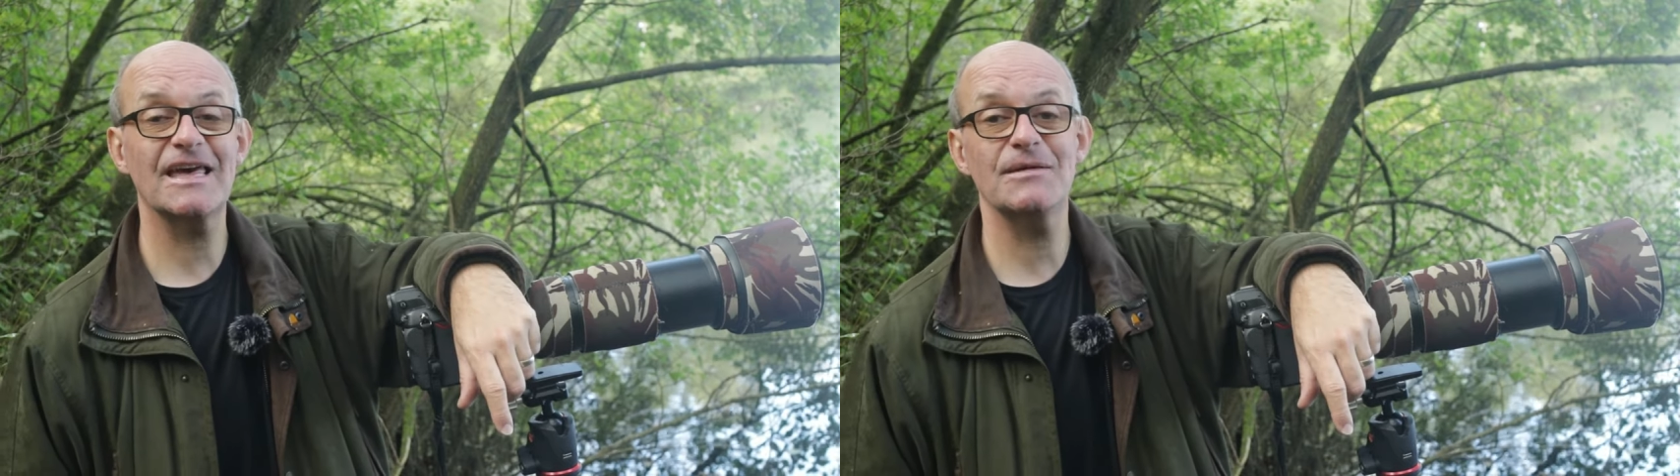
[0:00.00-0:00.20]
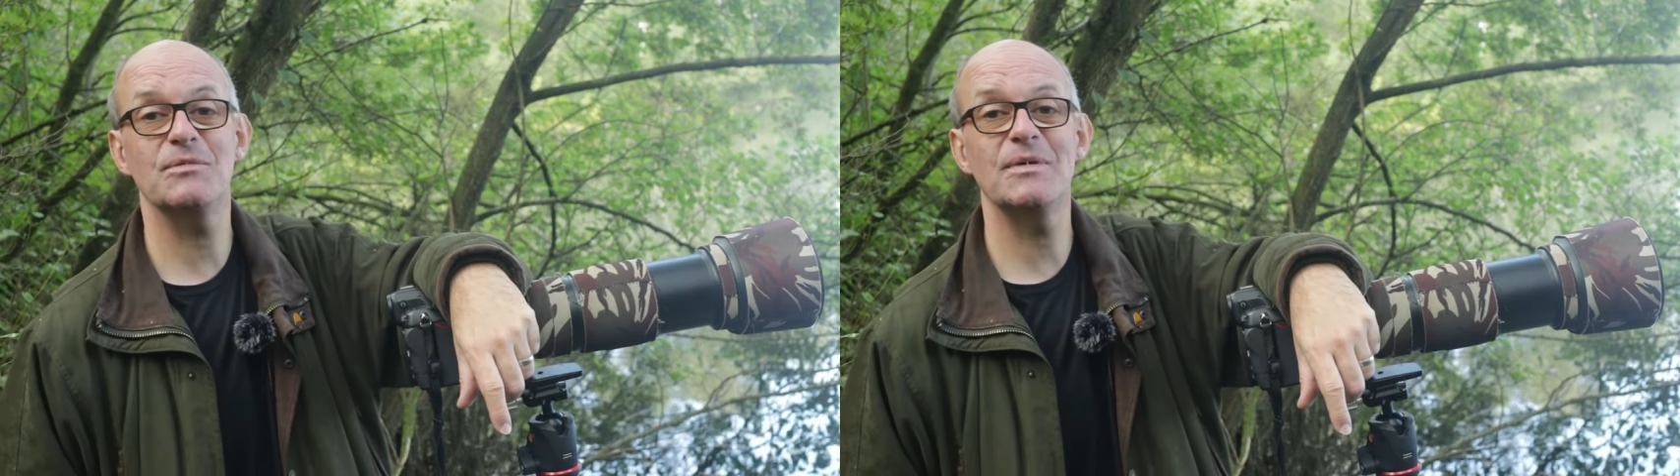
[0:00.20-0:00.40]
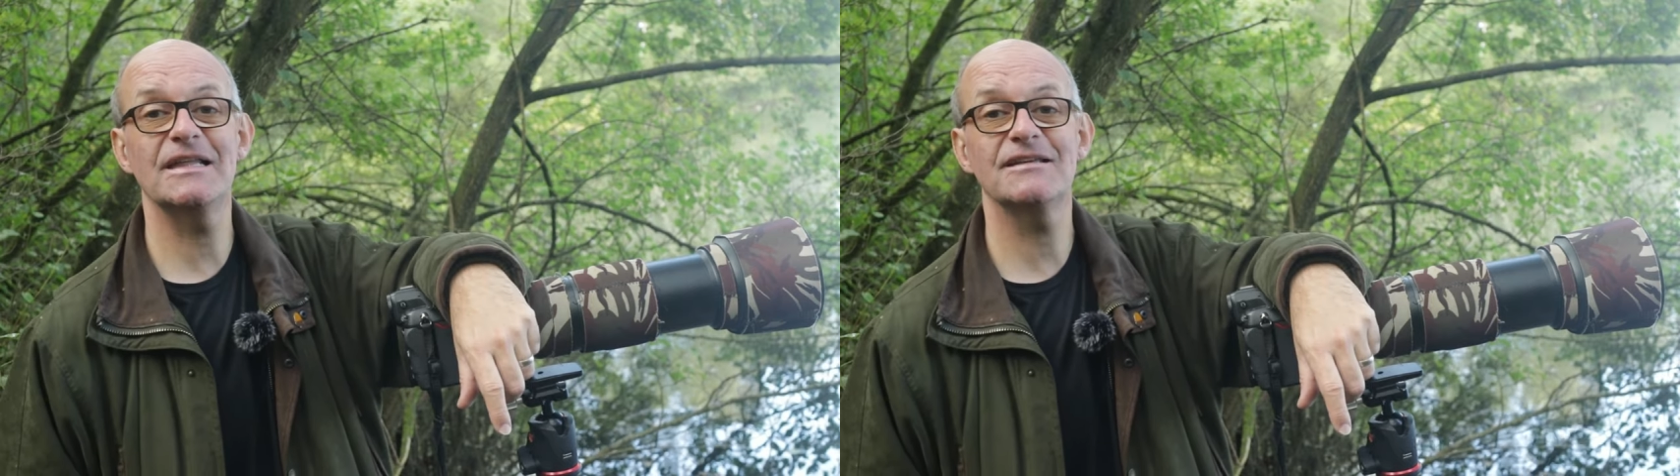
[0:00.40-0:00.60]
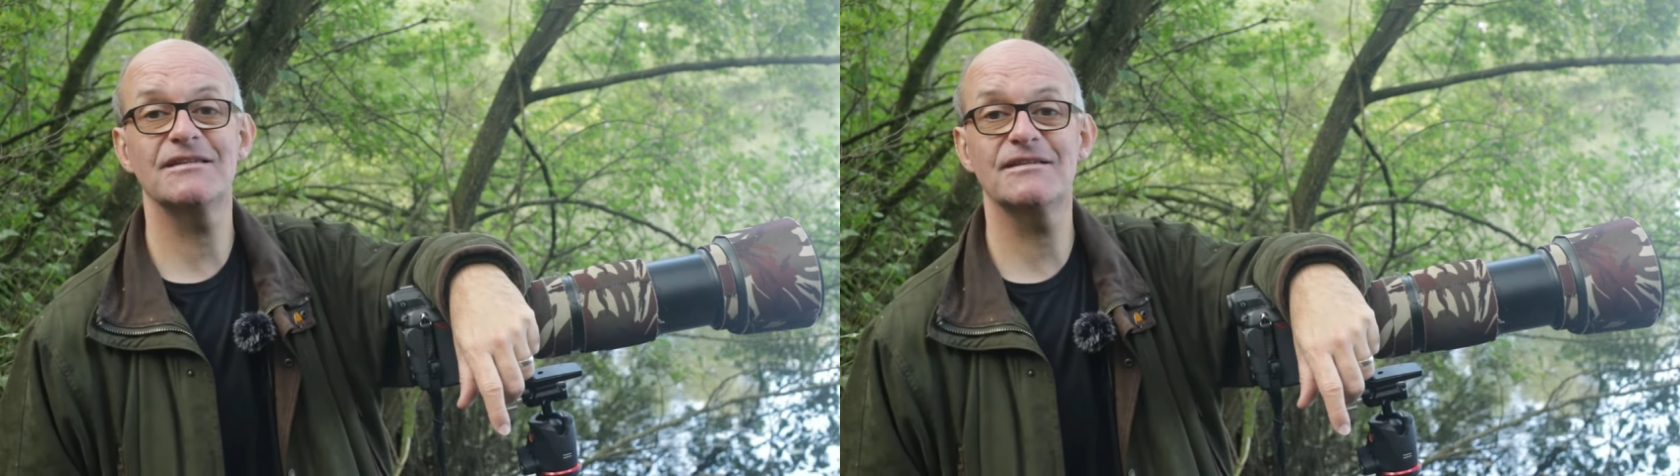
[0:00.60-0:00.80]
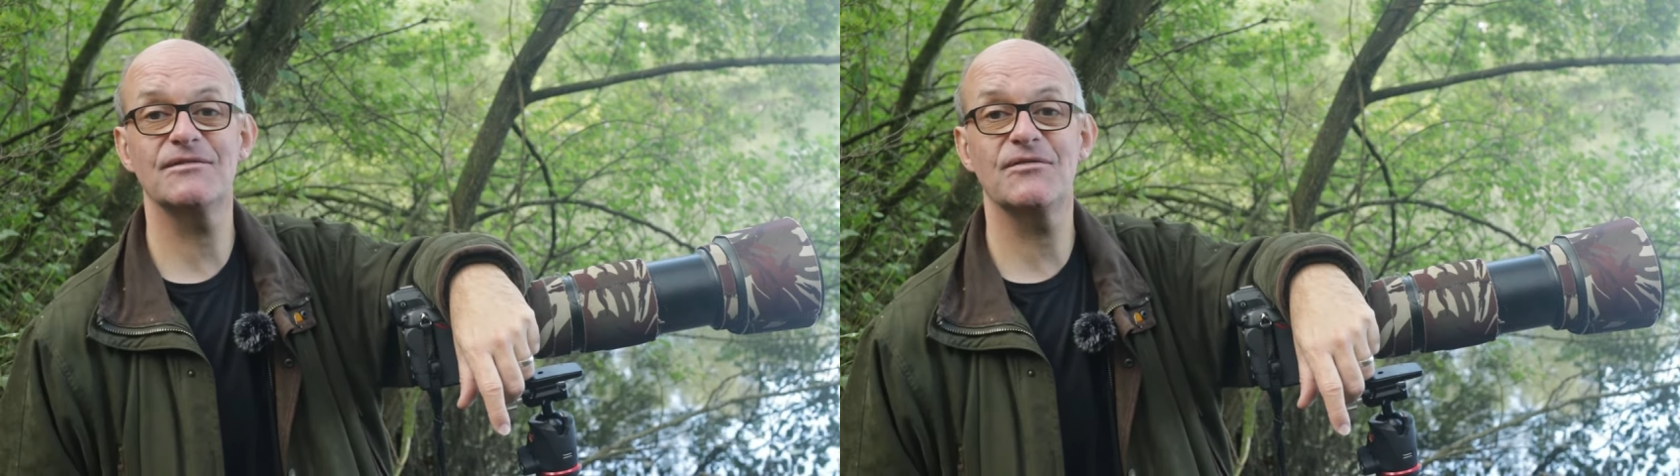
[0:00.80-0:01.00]

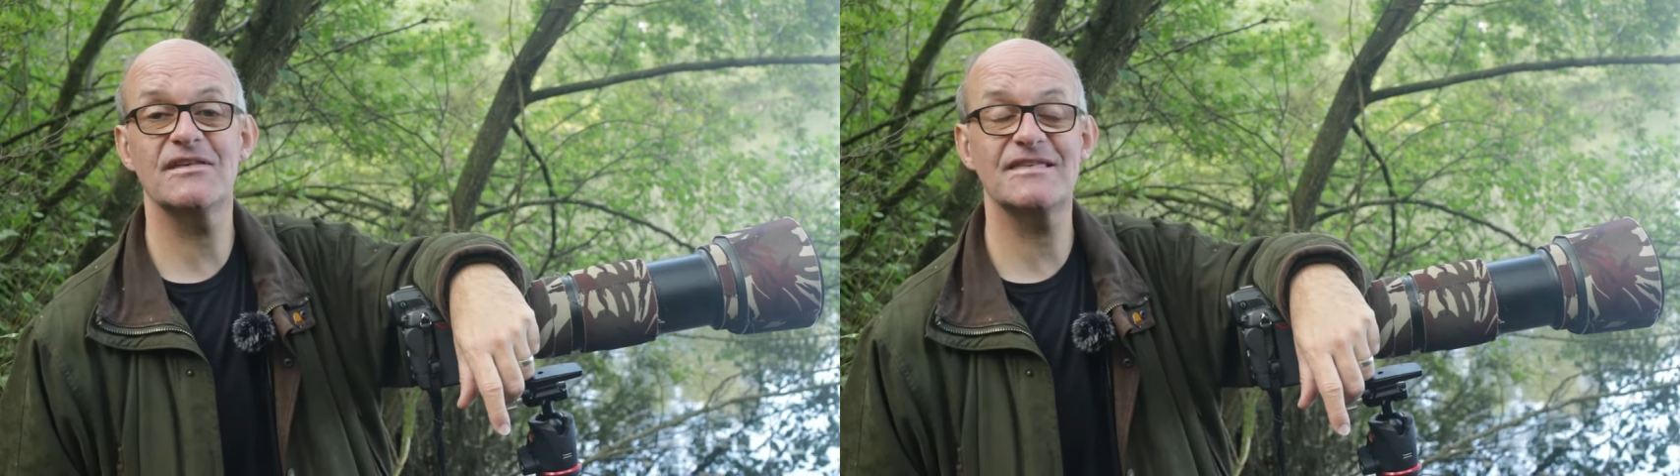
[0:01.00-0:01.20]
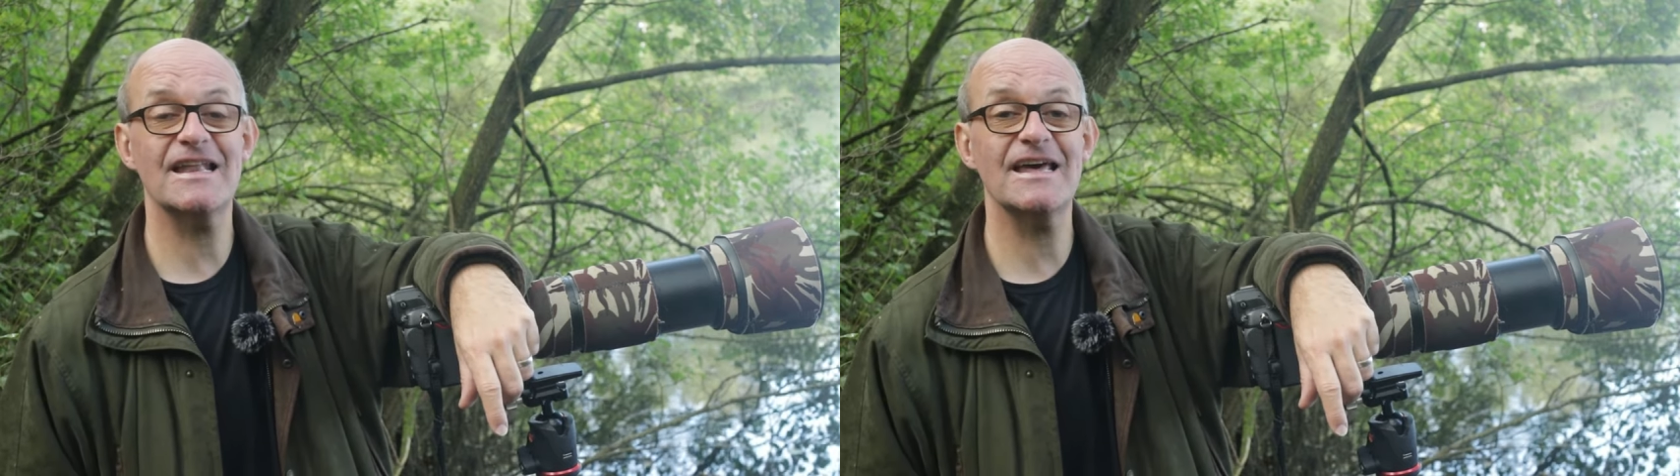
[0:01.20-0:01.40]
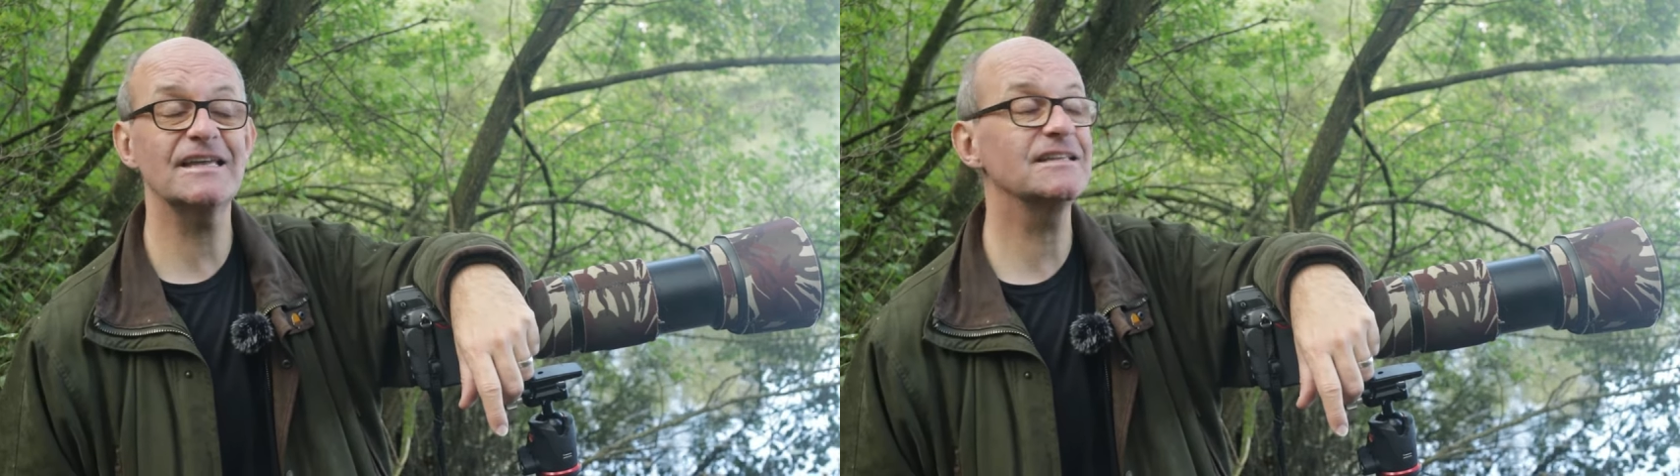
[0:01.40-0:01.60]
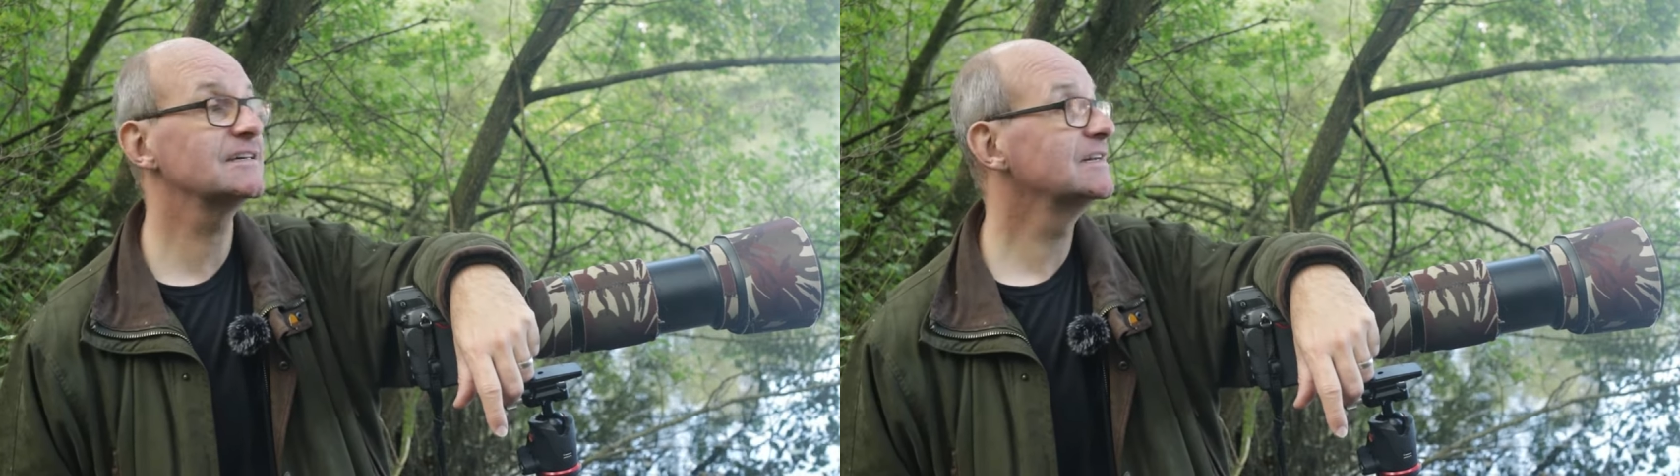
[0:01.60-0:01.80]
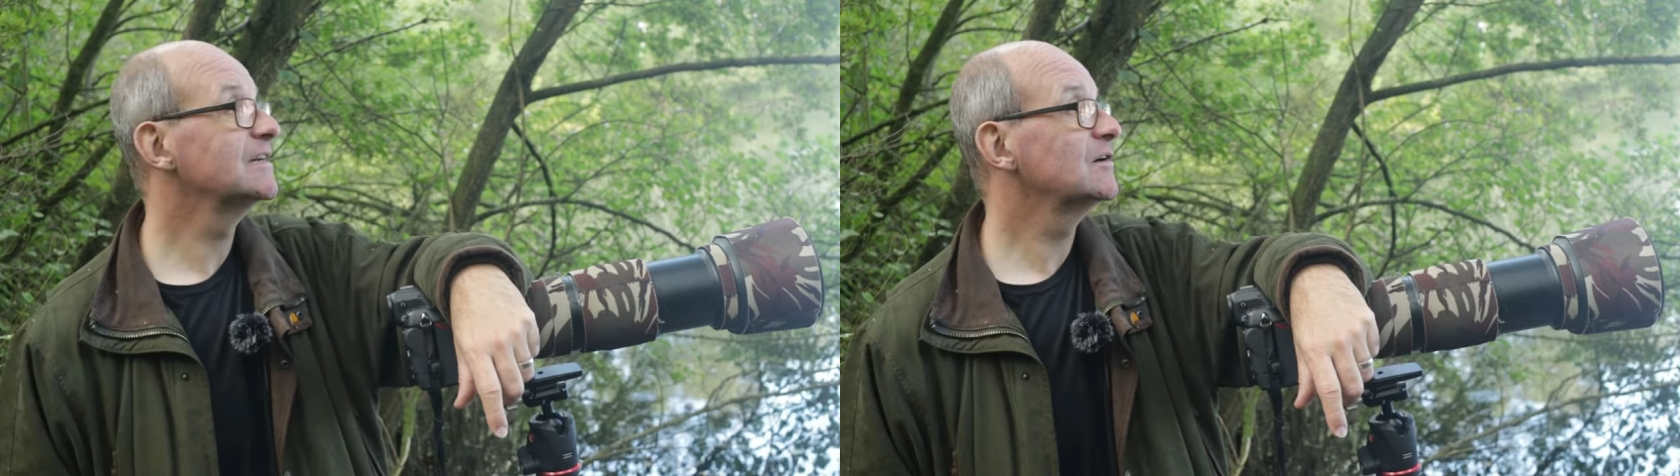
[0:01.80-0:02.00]
capabilities of the Z8,